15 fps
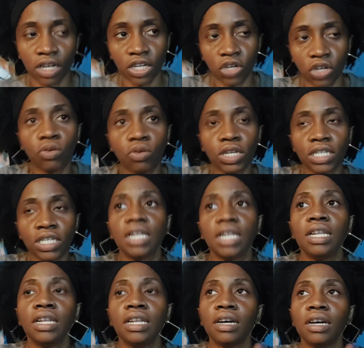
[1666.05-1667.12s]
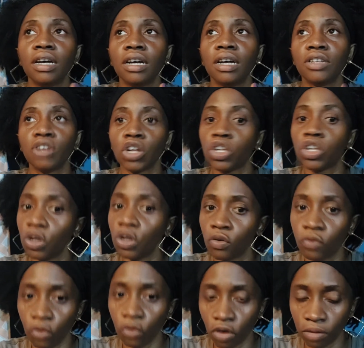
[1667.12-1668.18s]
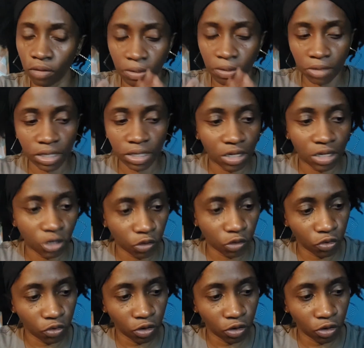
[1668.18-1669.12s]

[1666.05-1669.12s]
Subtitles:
you're going to not look for, let me not say look for.